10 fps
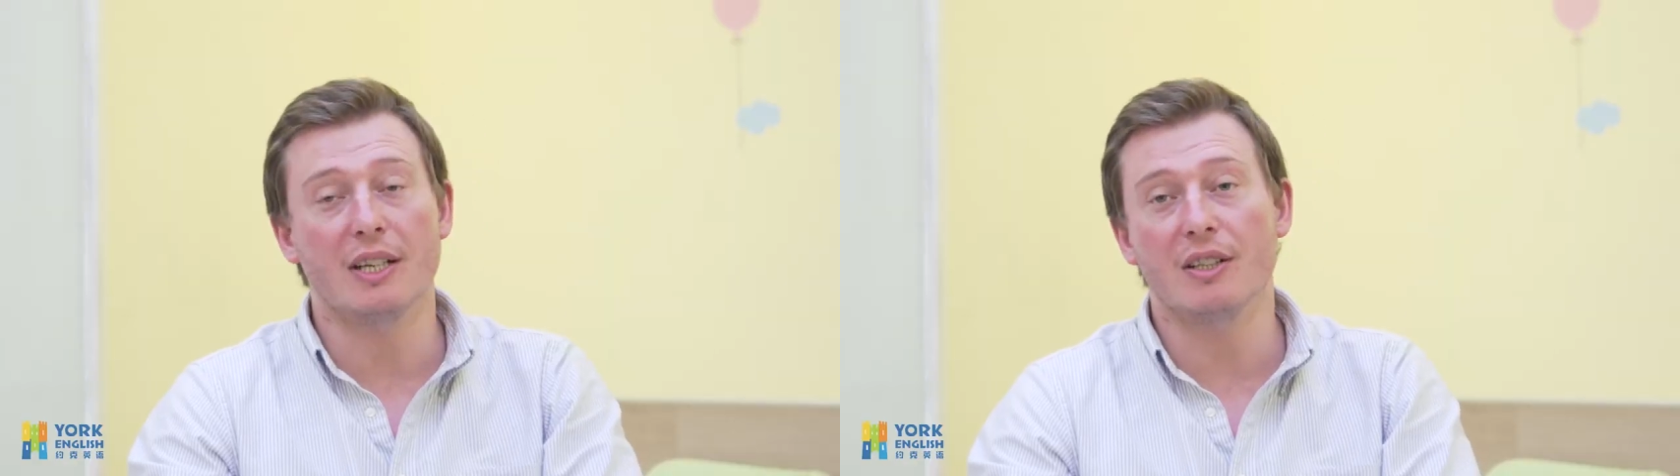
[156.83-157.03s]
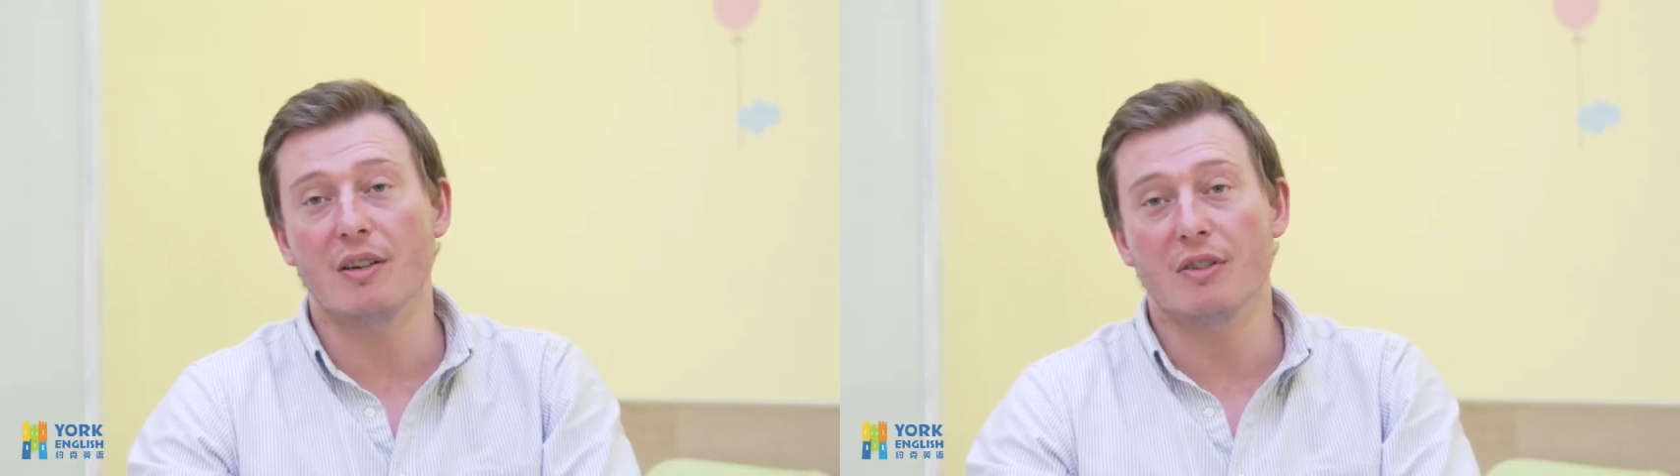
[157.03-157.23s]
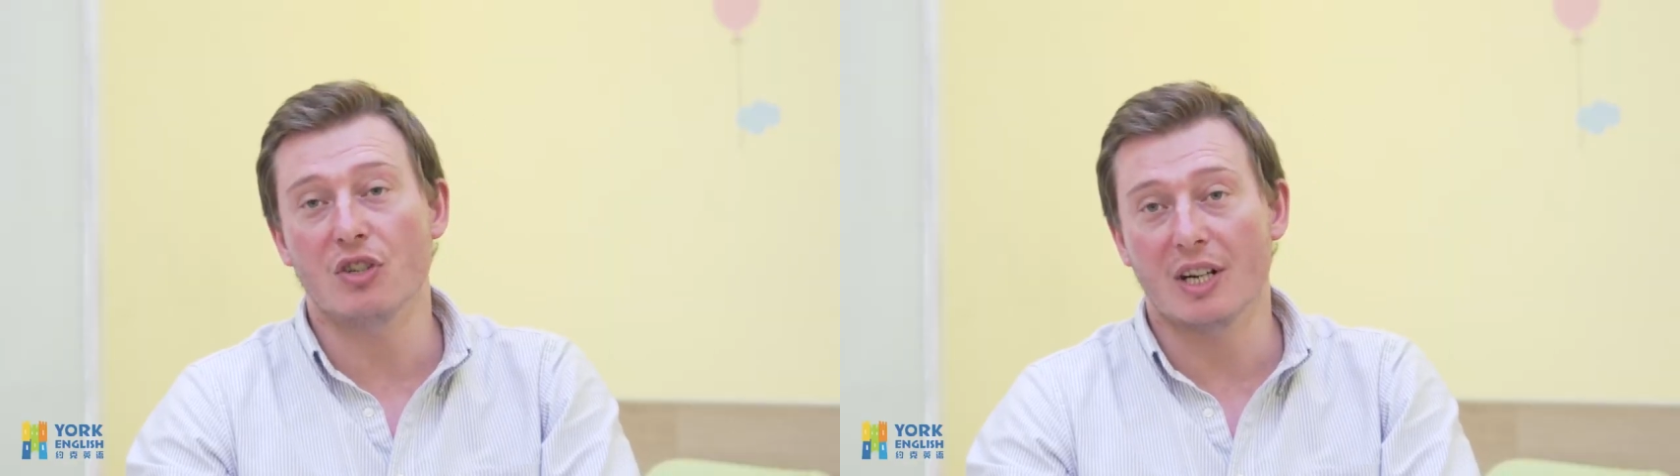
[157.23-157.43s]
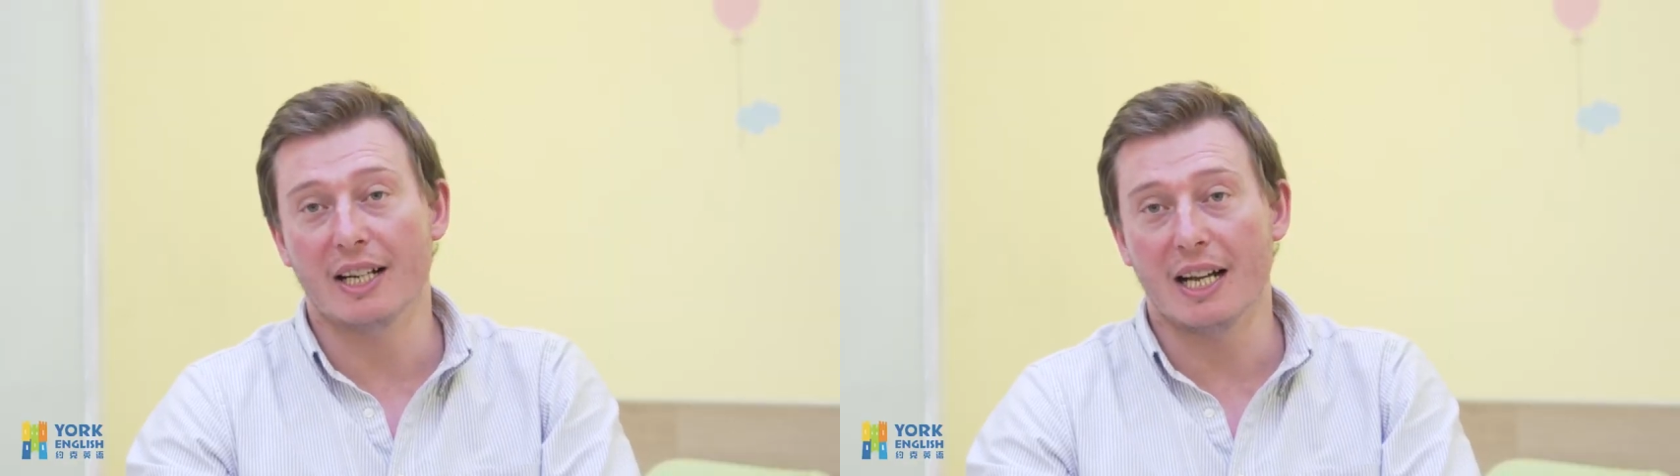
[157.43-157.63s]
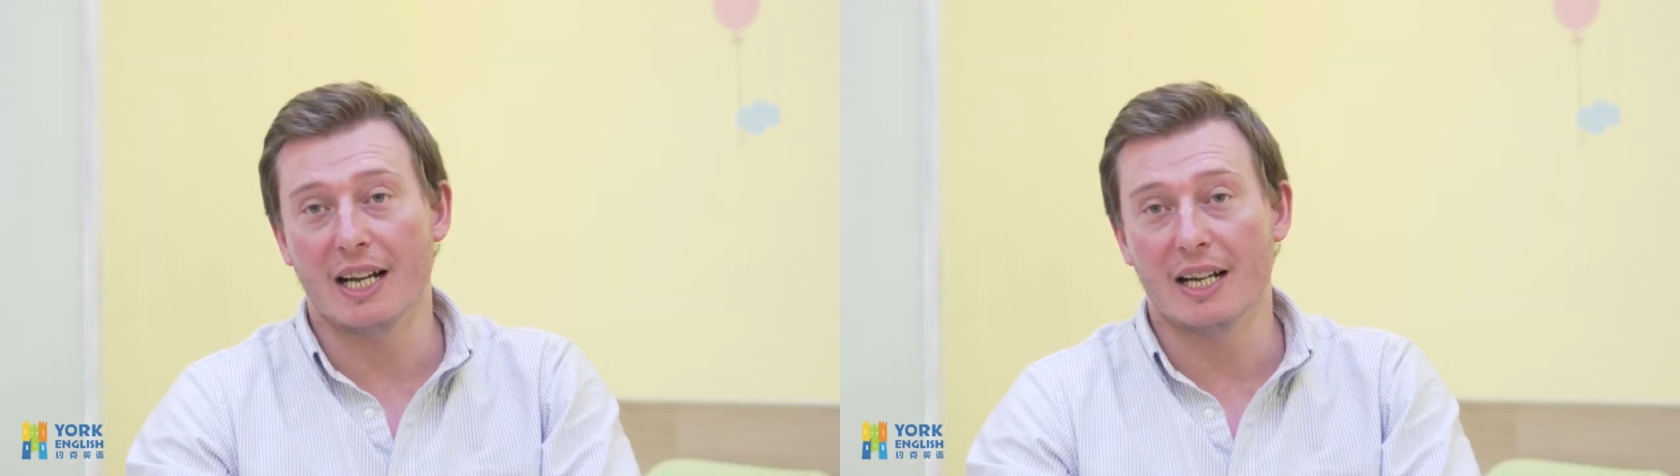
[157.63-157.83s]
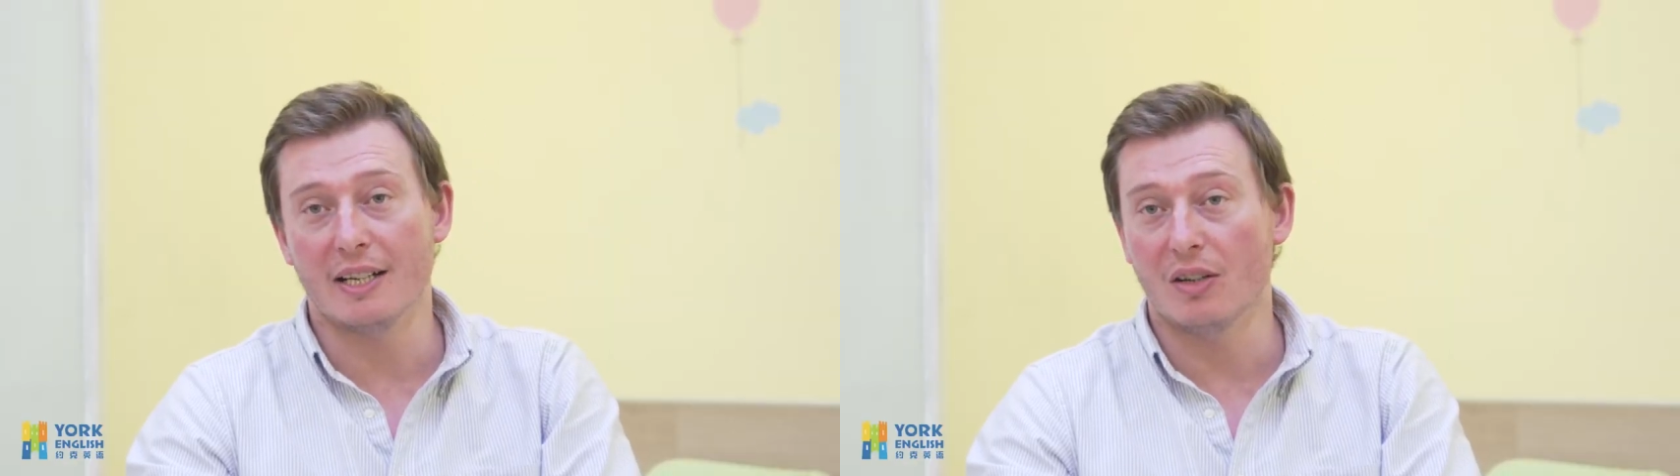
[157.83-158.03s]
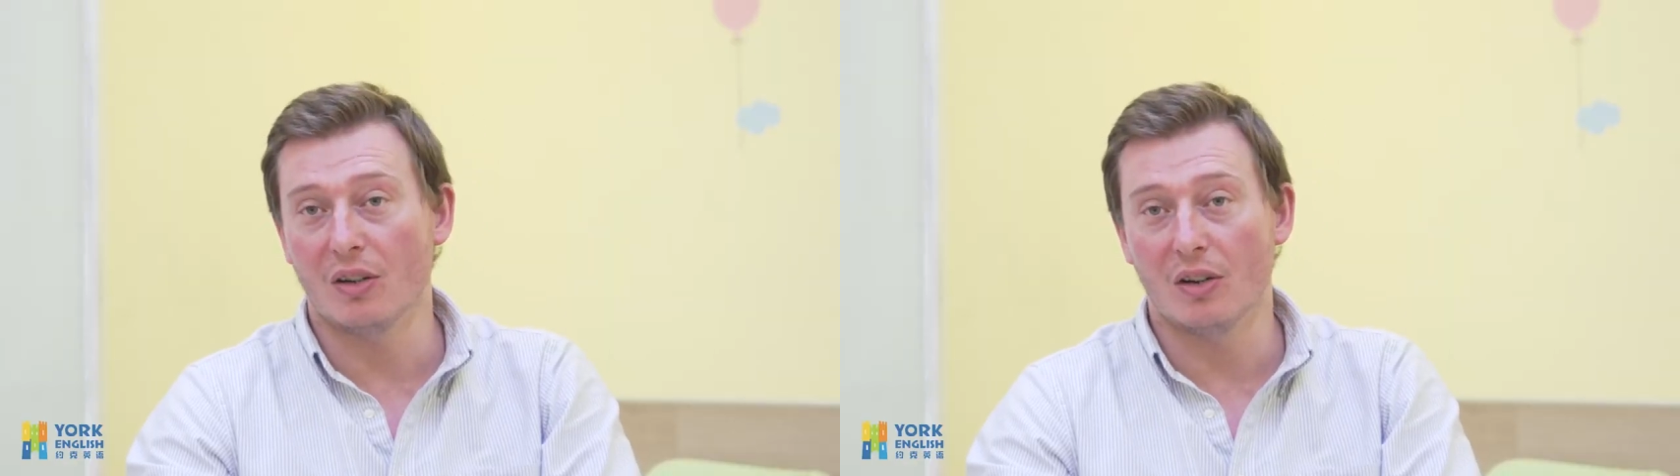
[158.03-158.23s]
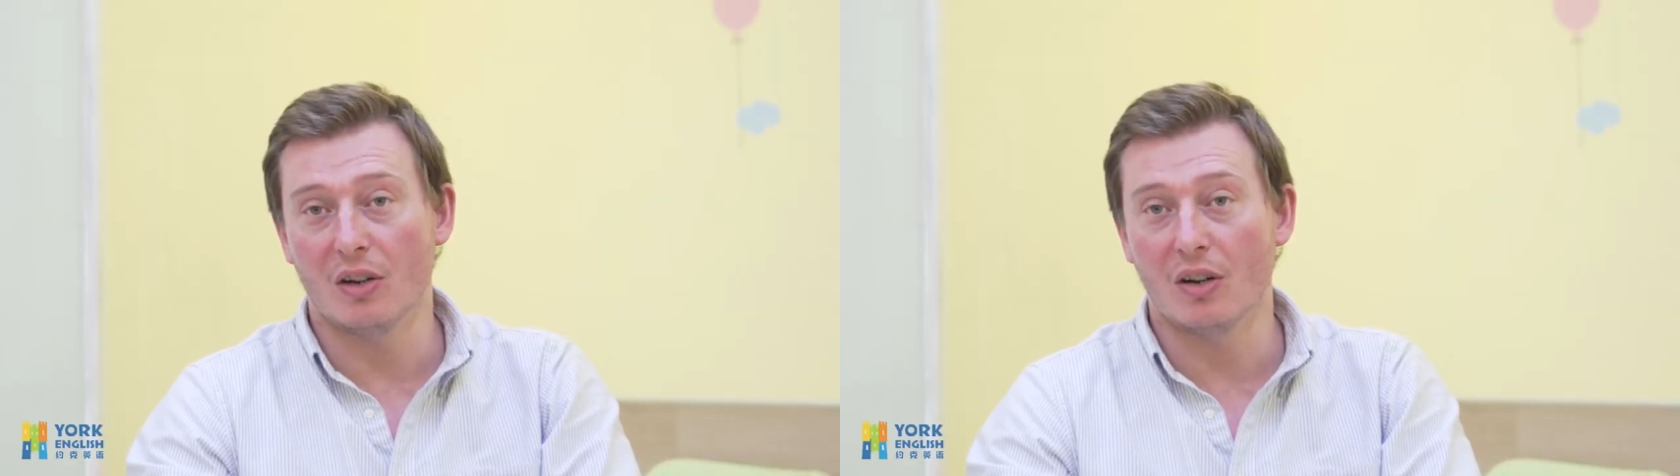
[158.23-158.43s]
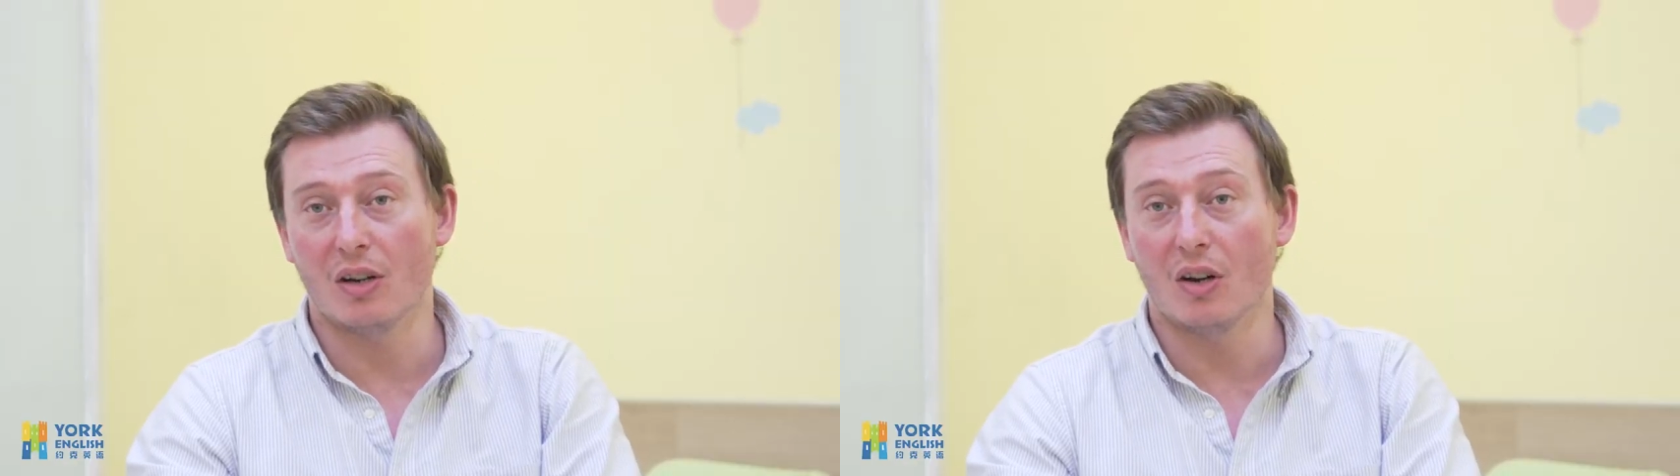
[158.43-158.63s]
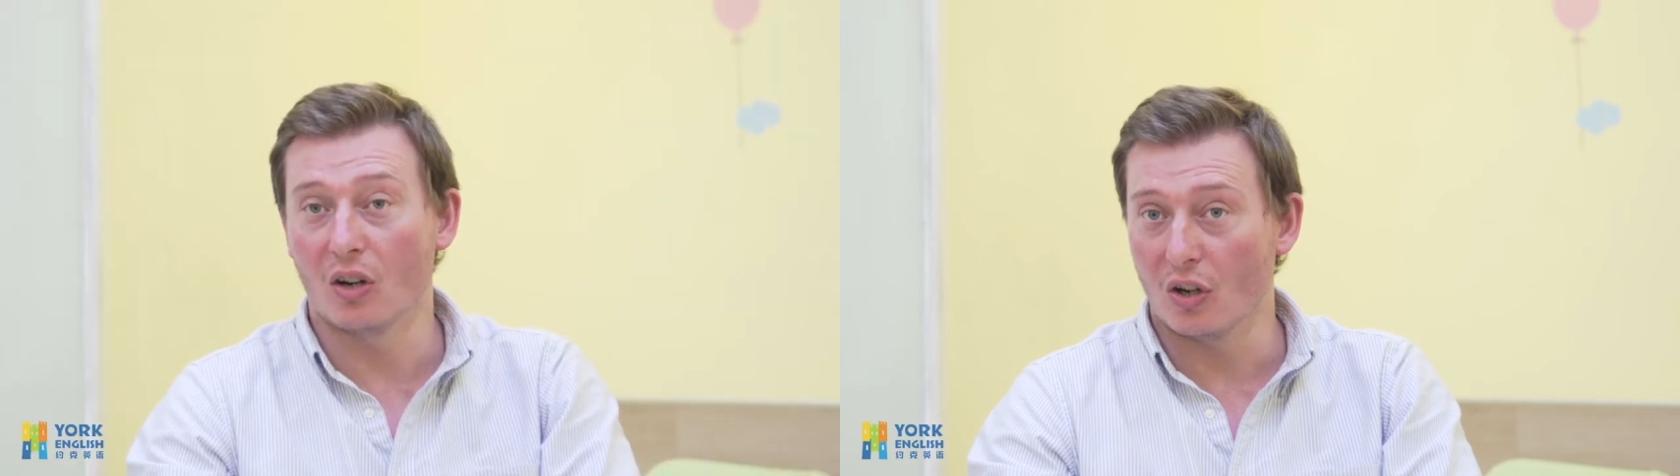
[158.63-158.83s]
can go to Shanghai
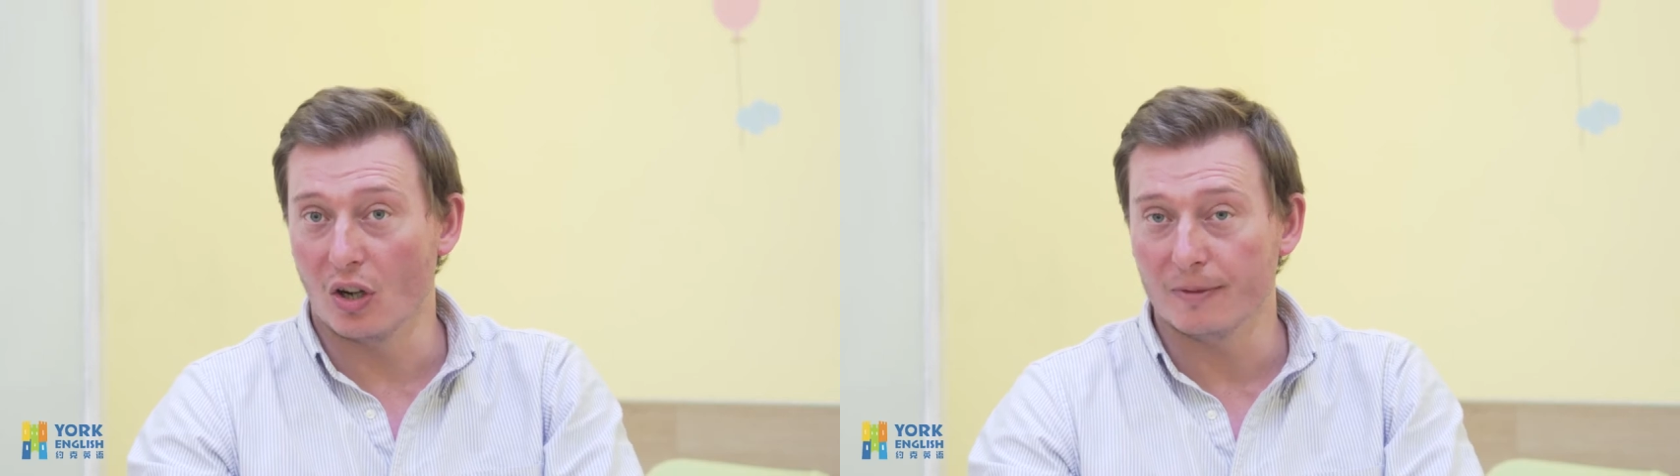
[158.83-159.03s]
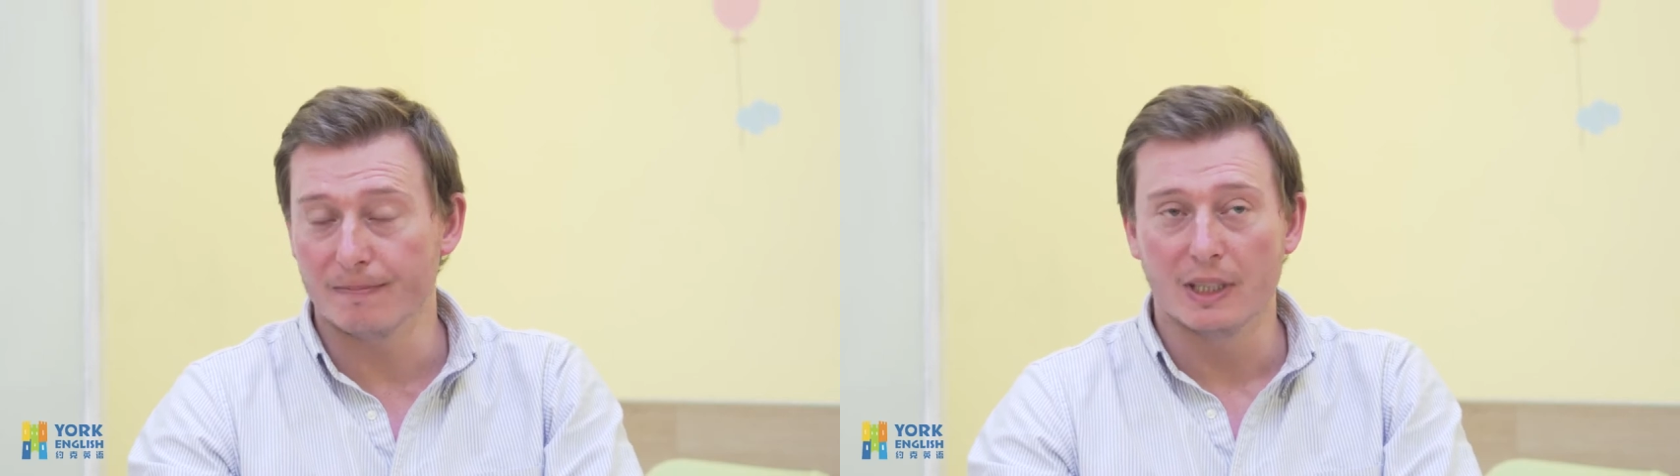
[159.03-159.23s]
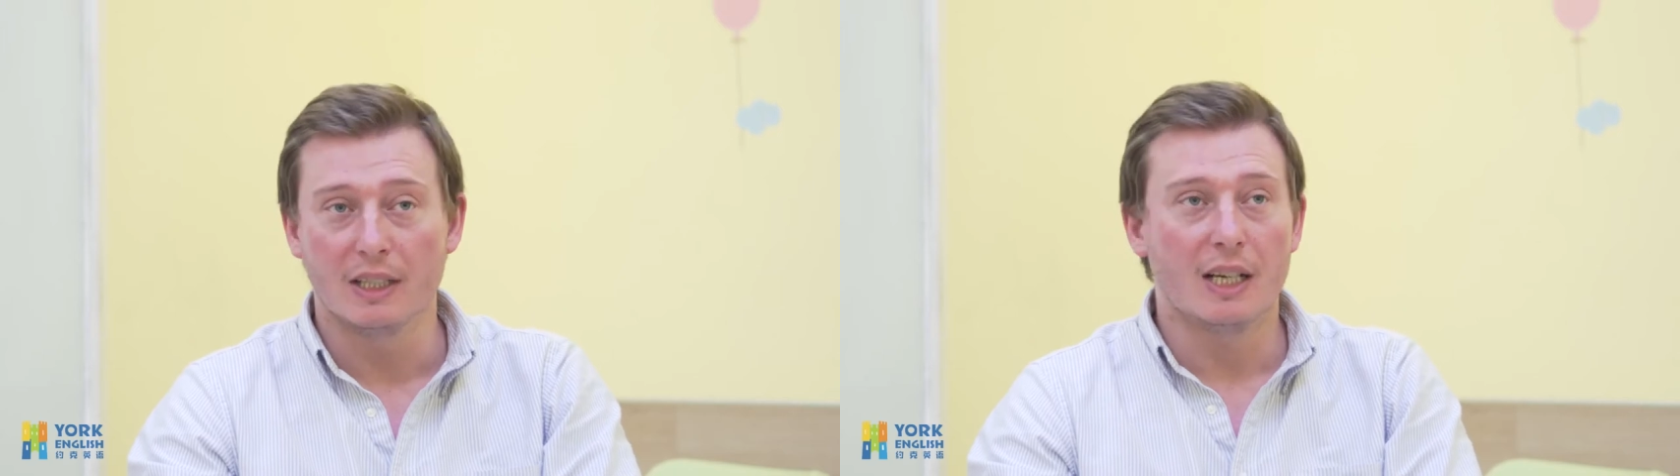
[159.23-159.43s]
or Hong Kong.